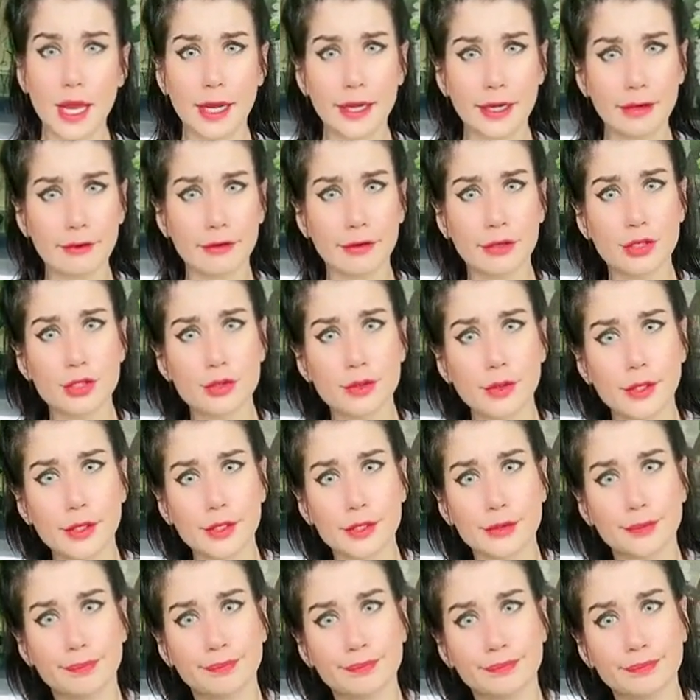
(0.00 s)
had to get rid of the
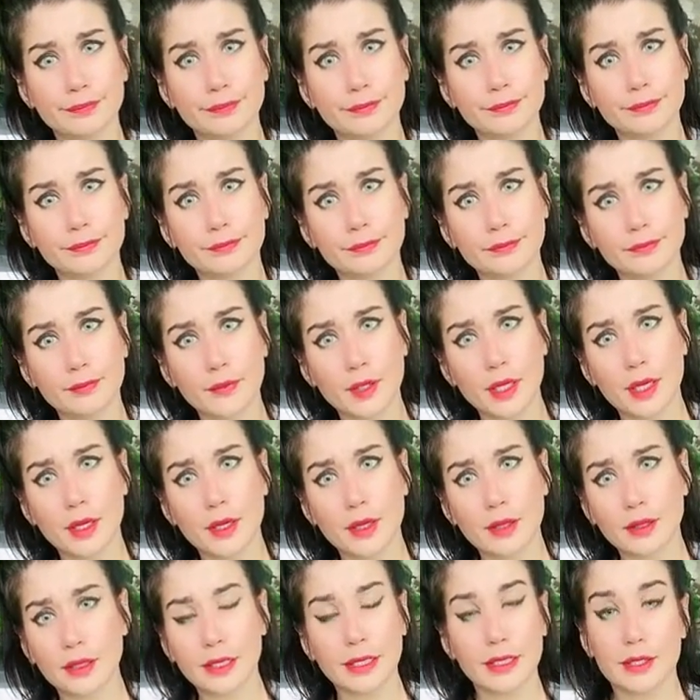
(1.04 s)
squash.
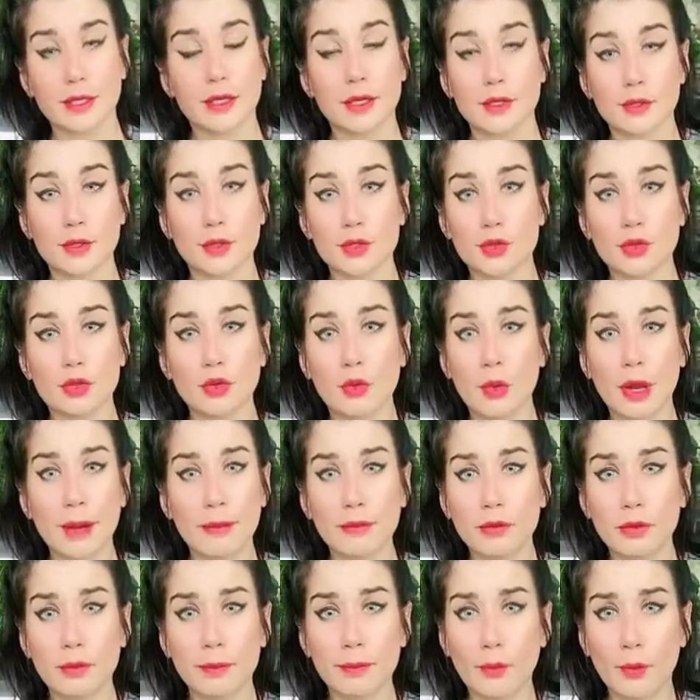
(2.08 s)
Like those
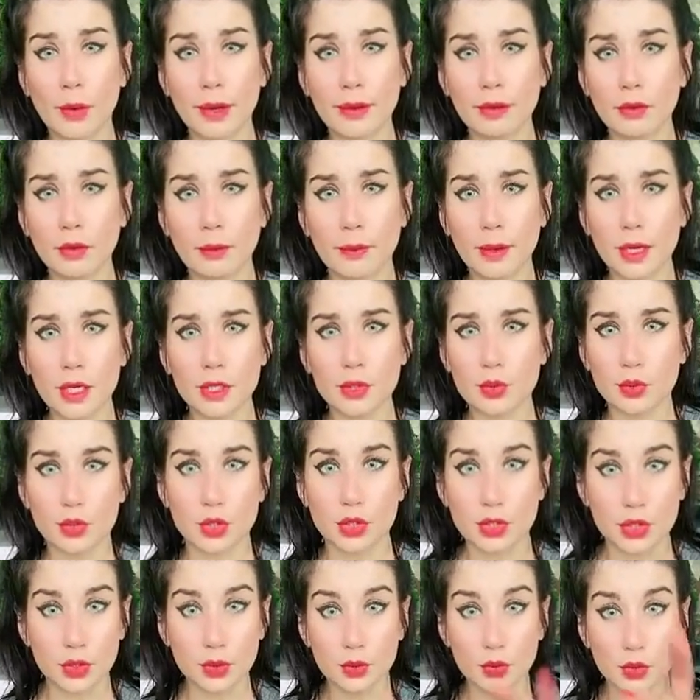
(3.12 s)
white little bugs were
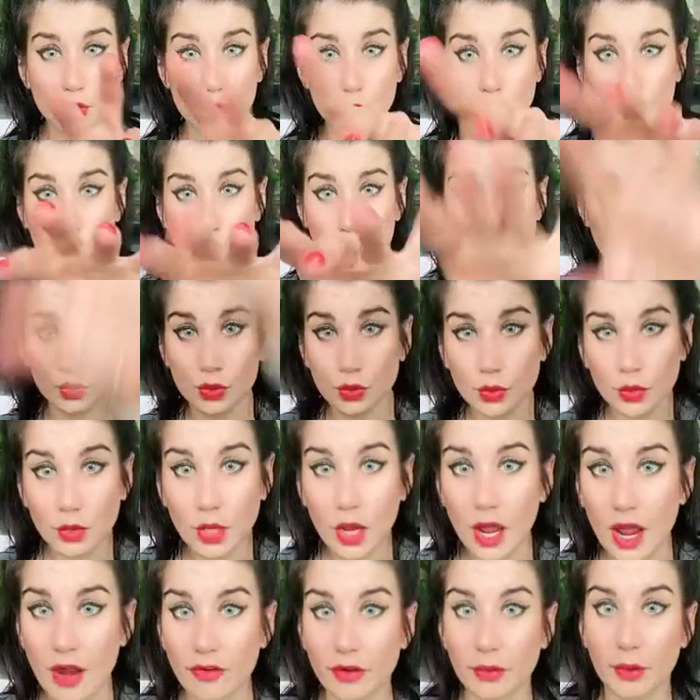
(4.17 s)
just
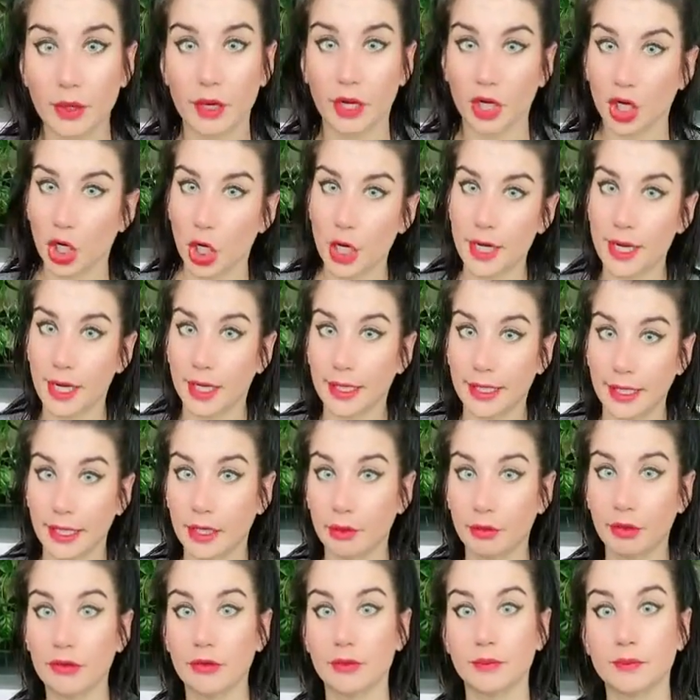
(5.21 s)
everywhere. Could not
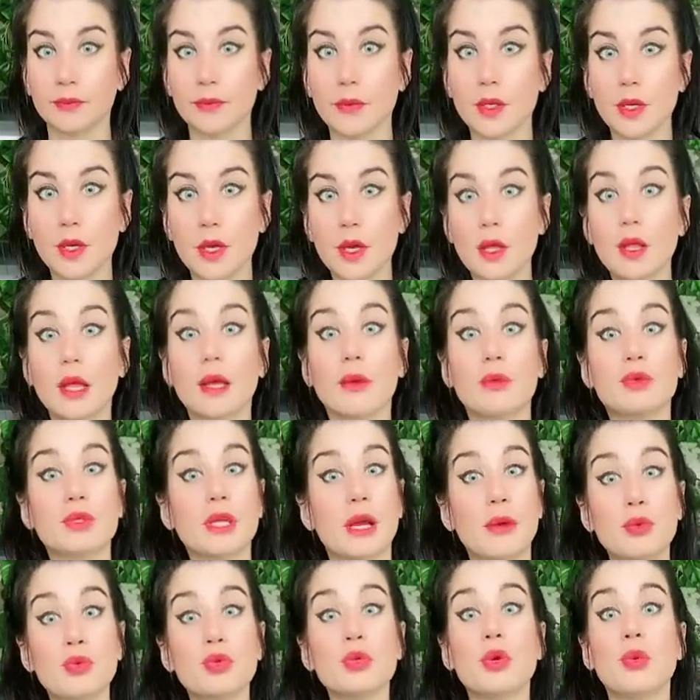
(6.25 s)
get rid of them. I was
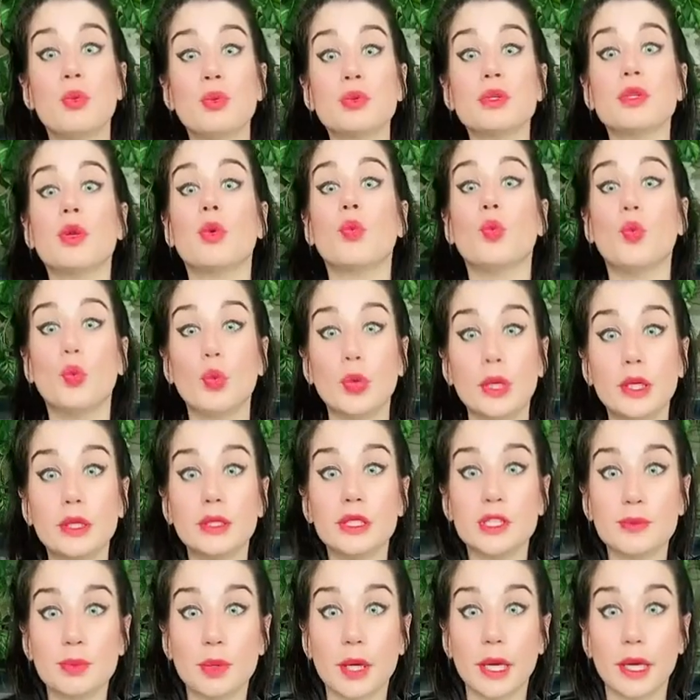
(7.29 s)
on a
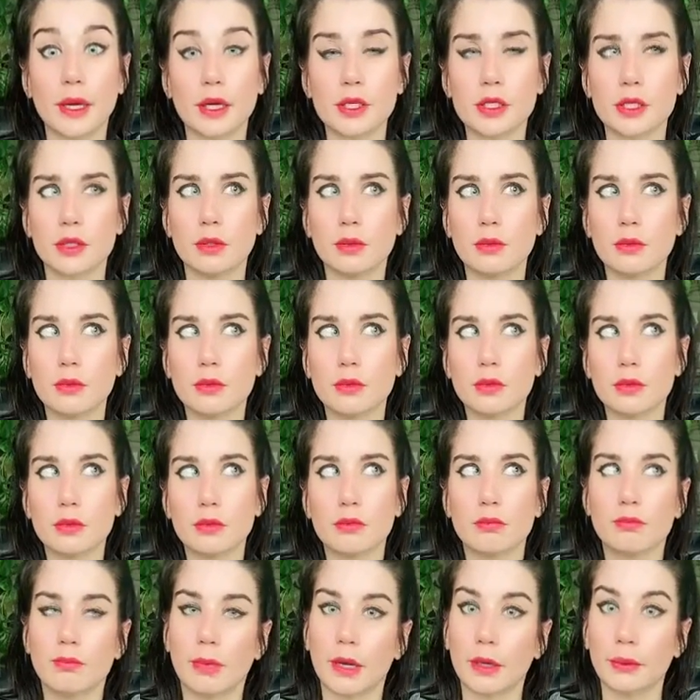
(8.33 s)
weekly spray, actually
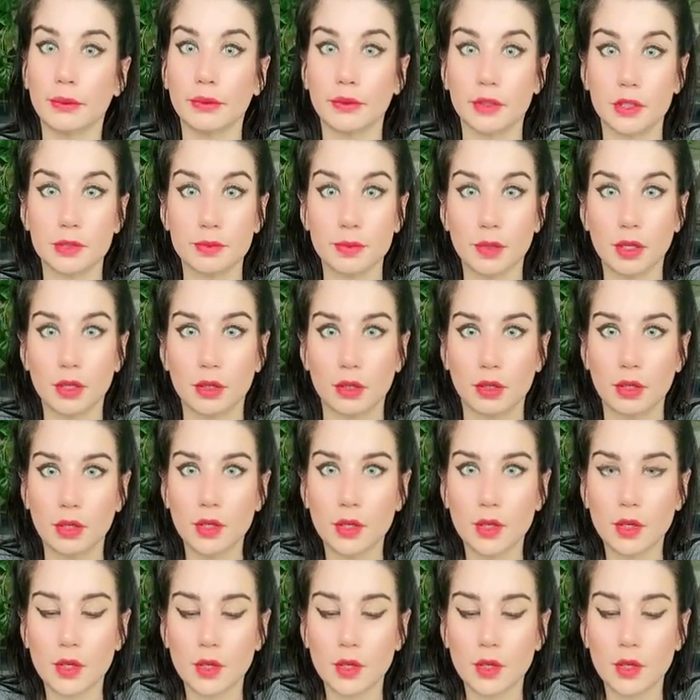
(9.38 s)
bi-weekly spray, or